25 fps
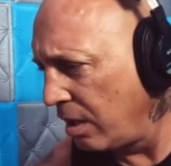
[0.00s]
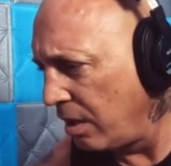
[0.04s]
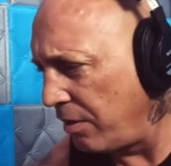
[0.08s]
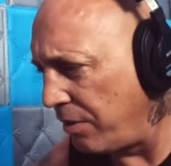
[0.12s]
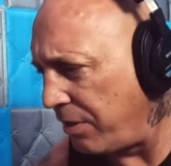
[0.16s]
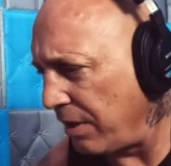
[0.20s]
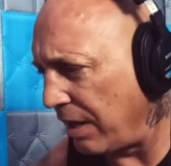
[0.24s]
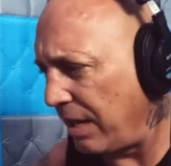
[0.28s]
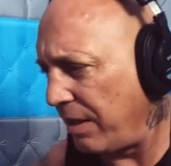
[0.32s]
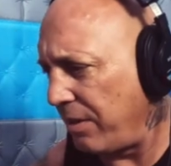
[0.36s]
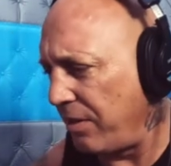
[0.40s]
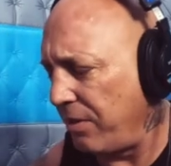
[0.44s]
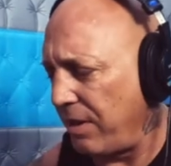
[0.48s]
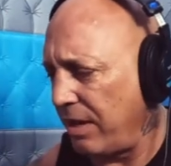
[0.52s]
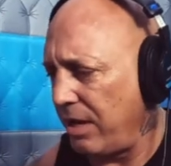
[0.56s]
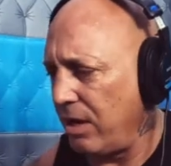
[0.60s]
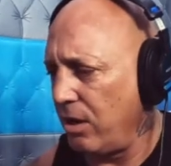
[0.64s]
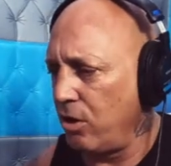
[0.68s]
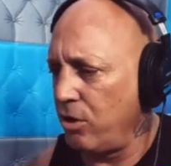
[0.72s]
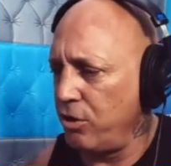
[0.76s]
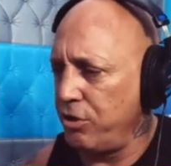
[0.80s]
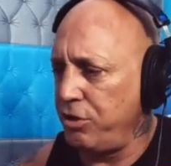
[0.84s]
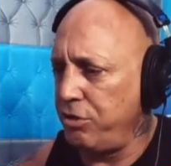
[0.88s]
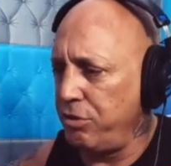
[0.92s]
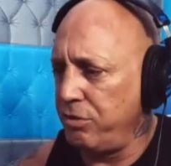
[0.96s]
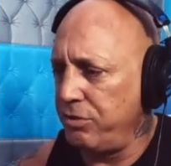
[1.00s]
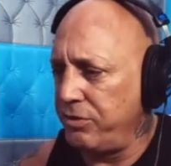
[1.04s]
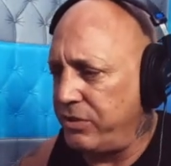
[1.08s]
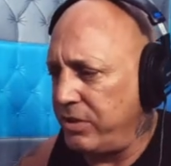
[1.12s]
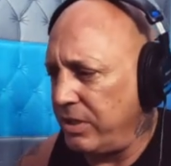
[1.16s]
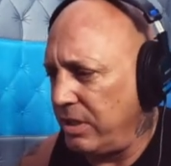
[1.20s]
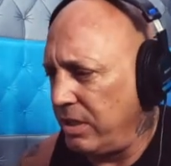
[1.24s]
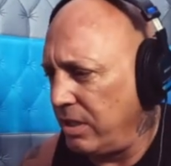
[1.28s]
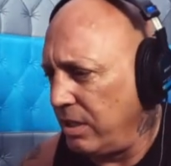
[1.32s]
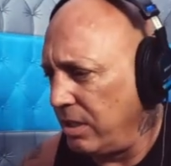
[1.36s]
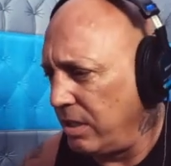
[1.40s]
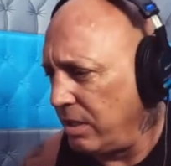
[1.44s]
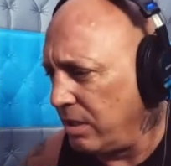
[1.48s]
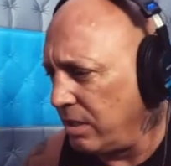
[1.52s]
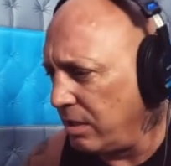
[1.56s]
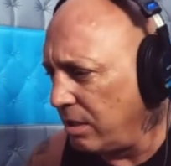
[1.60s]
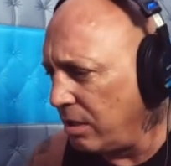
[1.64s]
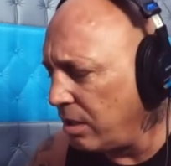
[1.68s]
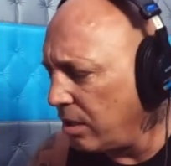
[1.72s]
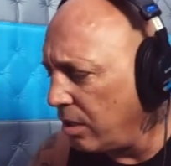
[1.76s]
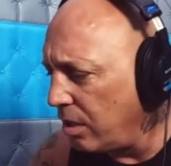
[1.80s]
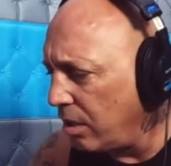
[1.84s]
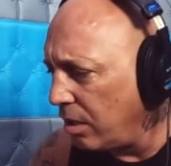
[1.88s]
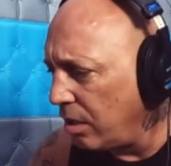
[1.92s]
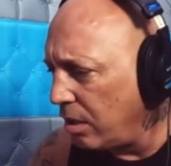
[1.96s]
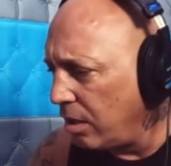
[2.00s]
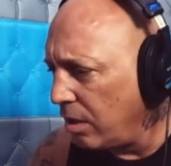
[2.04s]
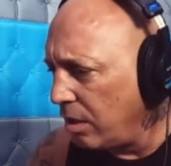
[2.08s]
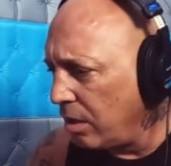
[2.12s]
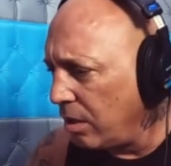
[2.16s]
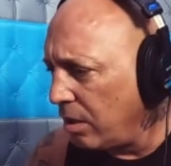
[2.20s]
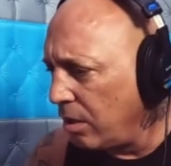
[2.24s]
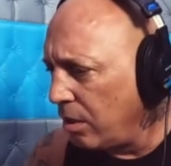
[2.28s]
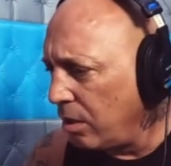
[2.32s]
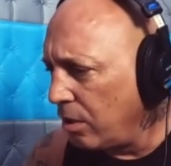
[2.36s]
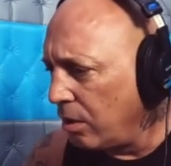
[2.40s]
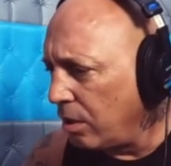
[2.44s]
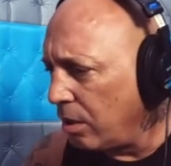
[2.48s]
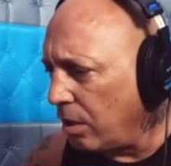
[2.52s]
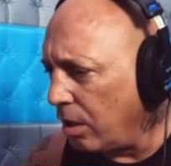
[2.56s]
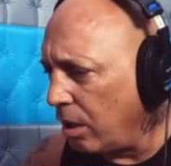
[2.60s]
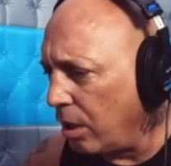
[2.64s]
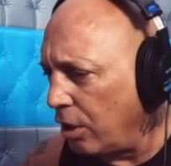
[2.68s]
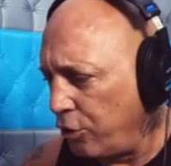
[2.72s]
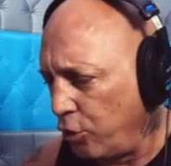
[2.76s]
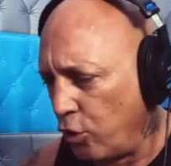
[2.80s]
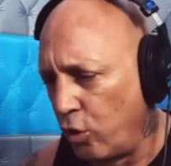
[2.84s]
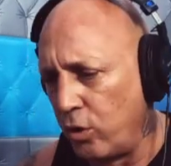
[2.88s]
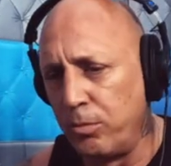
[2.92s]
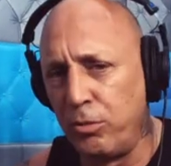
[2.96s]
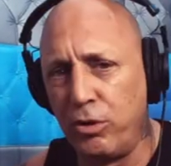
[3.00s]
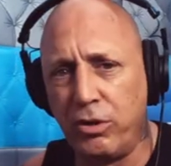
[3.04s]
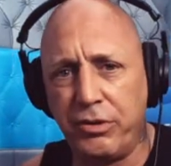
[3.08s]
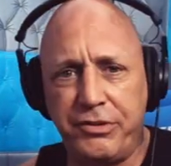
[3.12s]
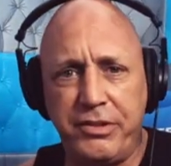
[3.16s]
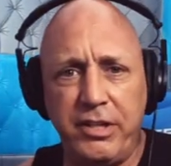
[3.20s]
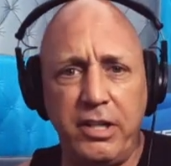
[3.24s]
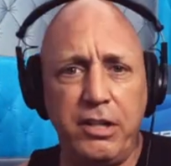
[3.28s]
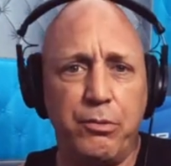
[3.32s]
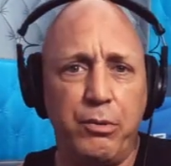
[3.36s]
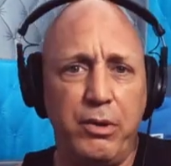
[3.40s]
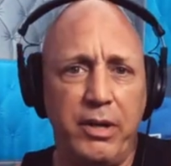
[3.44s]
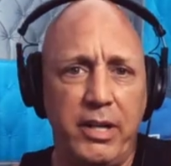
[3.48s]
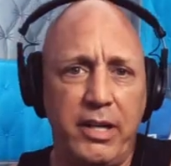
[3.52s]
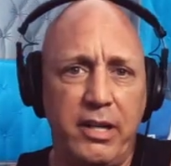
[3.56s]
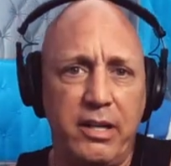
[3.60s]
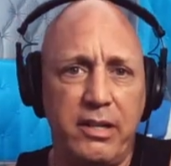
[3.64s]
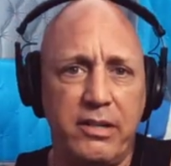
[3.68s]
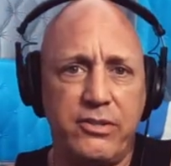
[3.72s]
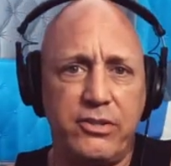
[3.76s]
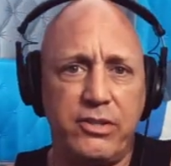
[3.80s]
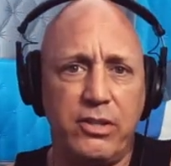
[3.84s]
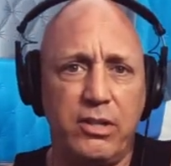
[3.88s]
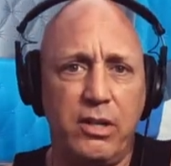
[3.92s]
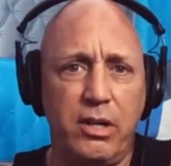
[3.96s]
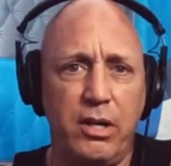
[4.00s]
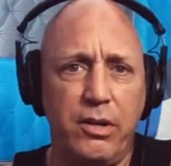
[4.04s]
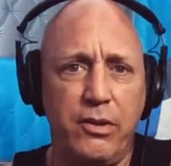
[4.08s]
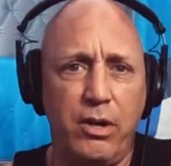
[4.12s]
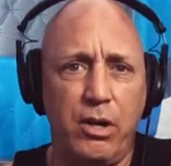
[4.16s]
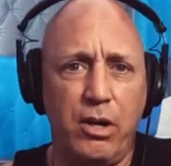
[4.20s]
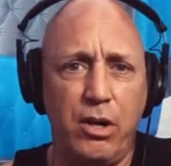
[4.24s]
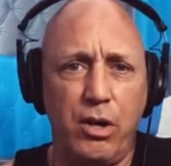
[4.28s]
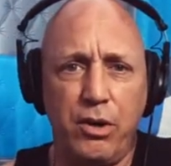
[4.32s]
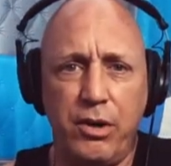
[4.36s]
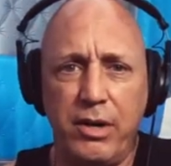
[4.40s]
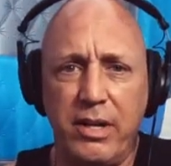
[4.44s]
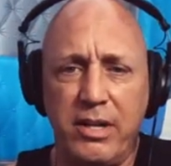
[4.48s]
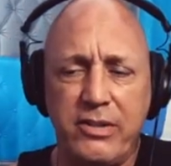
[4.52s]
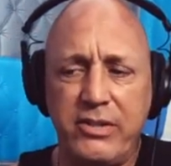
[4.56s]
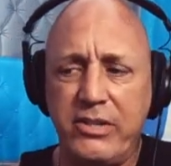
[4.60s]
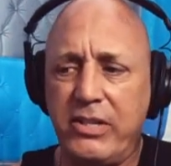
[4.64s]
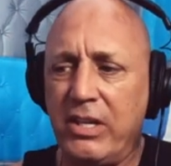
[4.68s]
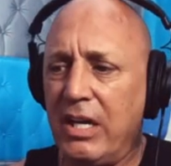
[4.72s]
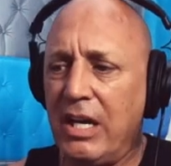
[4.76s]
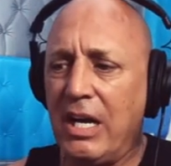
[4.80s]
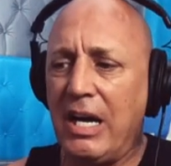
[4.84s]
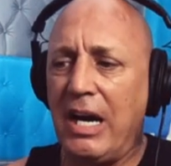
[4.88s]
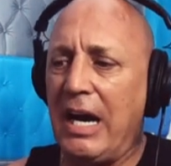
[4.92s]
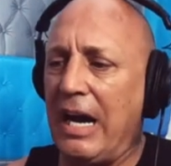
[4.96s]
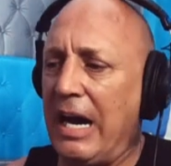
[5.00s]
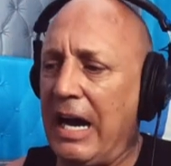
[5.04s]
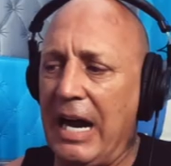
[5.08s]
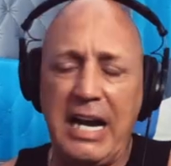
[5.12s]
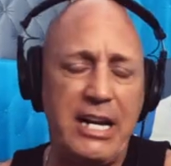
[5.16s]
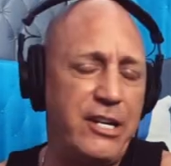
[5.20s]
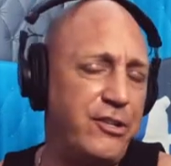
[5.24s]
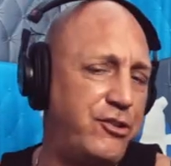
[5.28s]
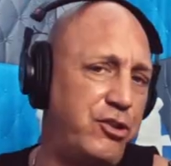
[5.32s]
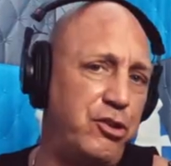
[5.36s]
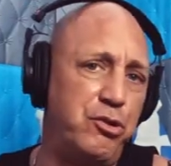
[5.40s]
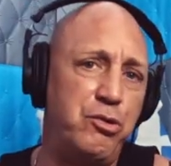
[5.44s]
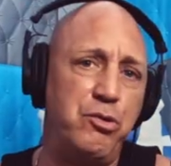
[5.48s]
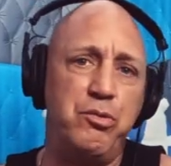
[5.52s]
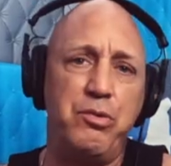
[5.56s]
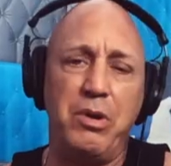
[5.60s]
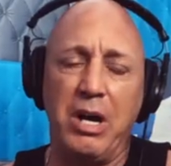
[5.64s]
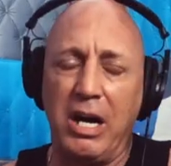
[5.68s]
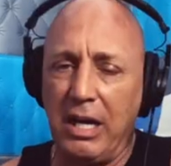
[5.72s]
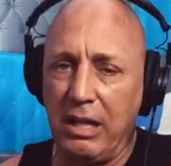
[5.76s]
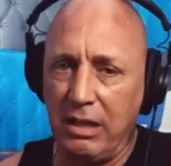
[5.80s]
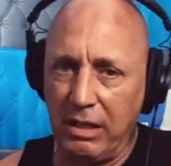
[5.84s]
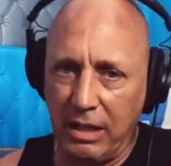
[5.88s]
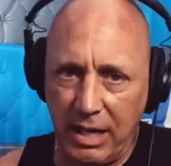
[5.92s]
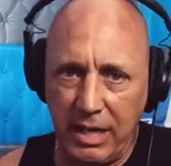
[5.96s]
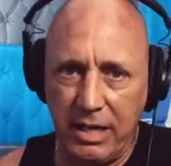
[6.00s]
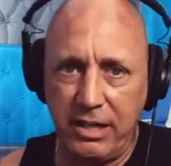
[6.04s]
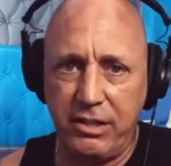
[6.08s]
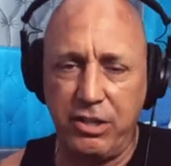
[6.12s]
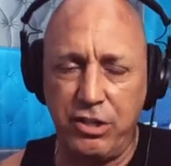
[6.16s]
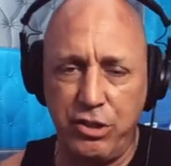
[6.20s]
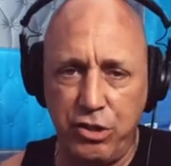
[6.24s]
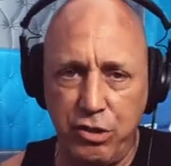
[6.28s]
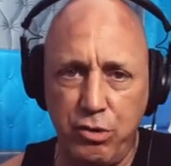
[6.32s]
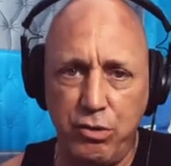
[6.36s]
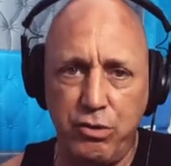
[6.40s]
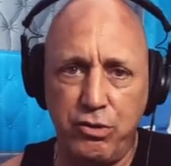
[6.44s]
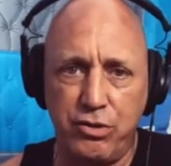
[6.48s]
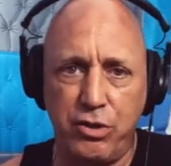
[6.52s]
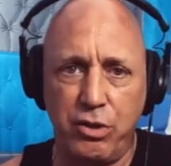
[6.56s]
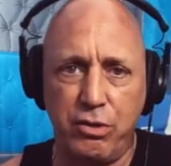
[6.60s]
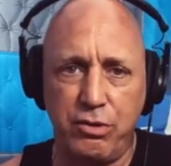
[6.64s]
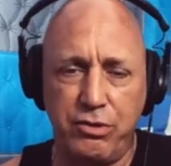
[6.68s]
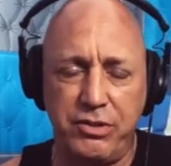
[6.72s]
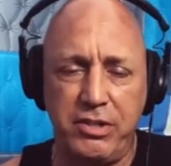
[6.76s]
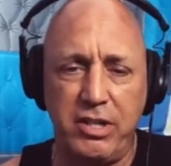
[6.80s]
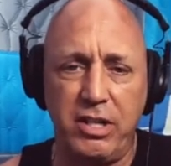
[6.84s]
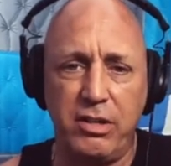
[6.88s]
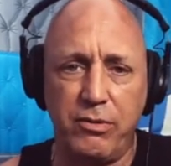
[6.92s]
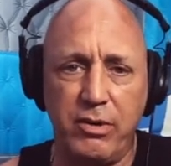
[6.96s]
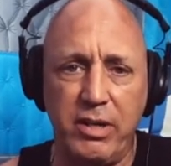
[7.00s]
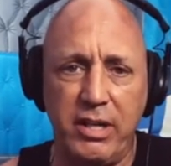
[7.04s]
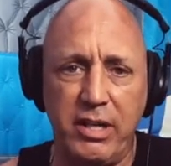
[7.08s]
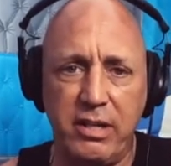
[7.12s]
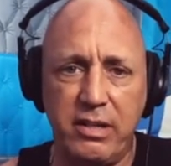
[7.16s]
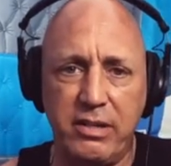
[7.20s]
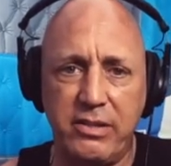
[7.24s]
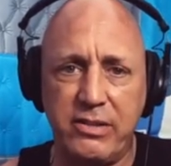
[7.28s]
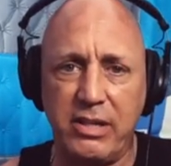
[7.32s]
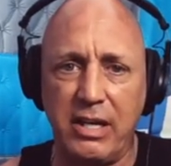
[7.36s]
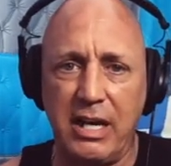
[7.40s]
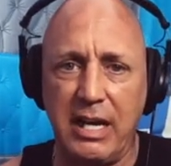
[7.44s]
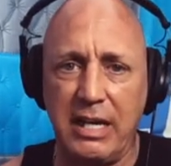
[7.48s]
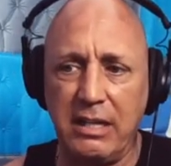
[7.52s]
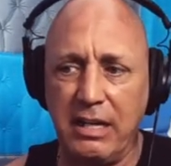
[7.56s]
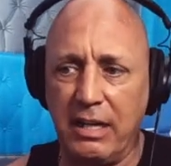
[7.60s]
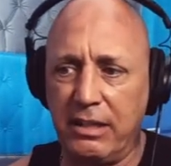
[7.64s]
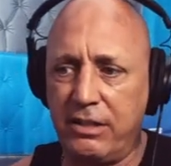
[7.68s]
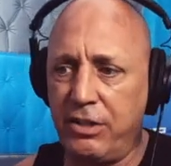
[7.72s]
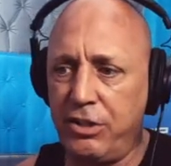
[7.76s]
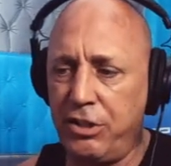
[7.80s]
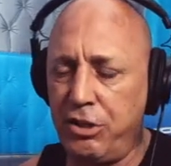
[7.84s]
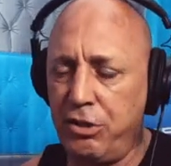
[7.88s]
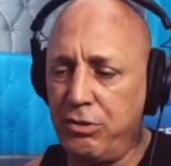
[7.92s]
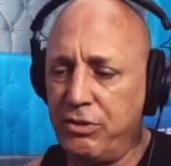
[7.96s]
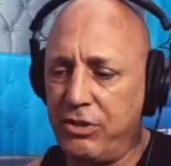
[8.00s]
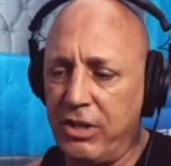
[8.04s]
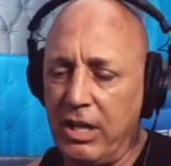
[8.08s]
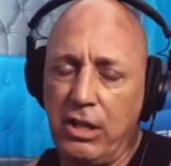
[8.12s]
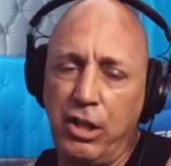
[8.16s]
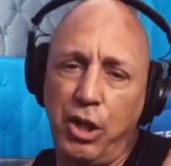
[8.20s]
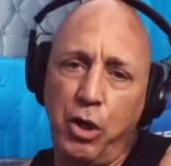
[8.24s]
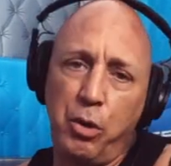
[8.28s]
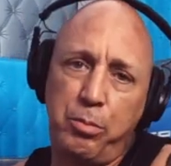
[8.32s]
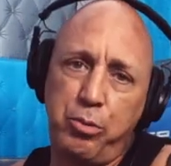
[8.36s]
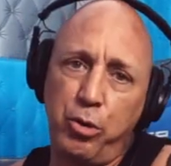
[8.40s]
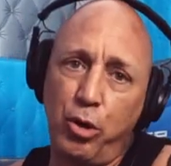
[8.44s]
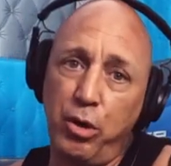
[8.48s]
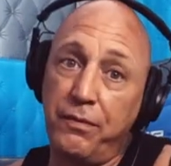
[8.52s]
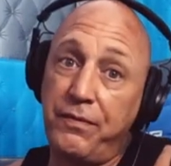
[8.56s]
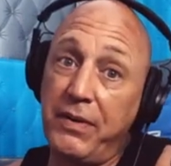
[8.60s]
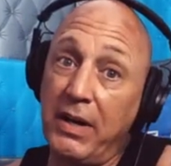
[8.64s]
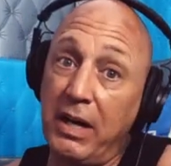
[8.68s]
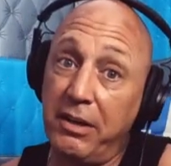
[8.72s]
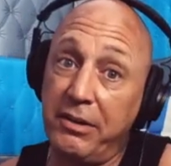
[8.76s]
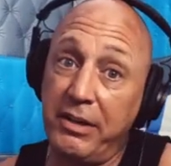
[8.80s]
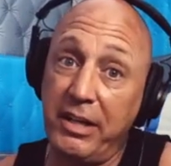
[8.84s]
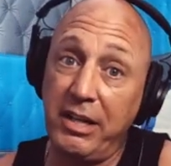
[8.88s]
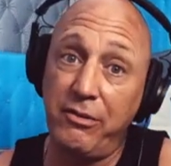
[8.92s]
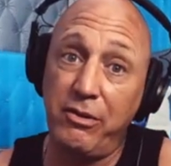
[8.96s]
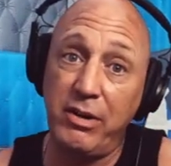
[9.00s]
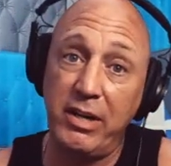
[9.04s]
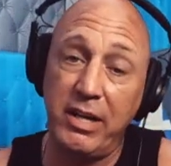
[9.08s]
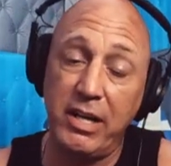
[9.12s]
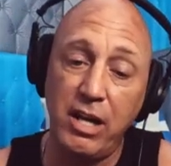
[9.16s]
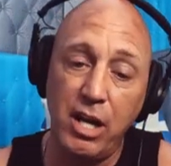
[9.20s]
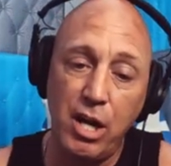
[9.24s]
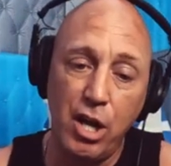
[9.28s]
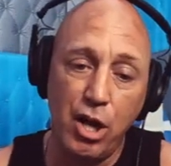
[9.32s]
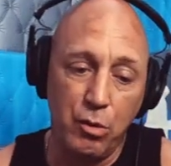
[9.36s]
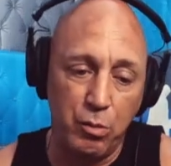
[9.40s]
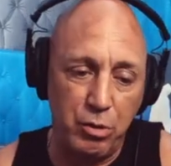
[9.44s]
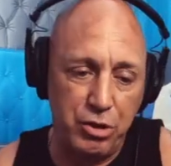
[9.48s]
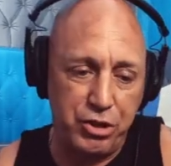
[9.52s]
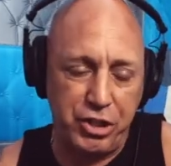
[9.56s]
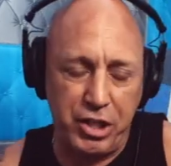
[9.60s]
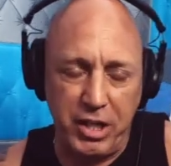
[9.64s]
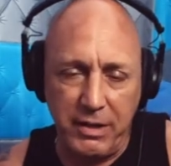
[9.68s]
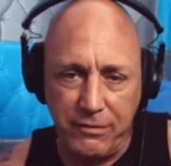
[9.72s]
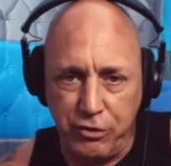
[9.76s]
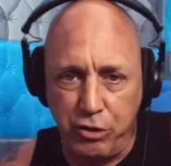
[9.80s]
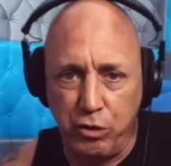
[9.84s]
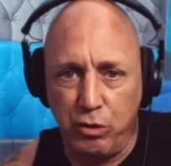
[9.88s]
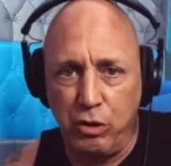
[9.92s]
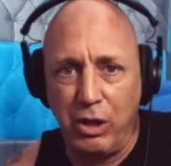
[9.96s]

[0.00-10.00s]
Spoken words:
that they are using normal D-rings on the harness. I do not like to use those D-rings. I like to use a low profile D-ring, which gives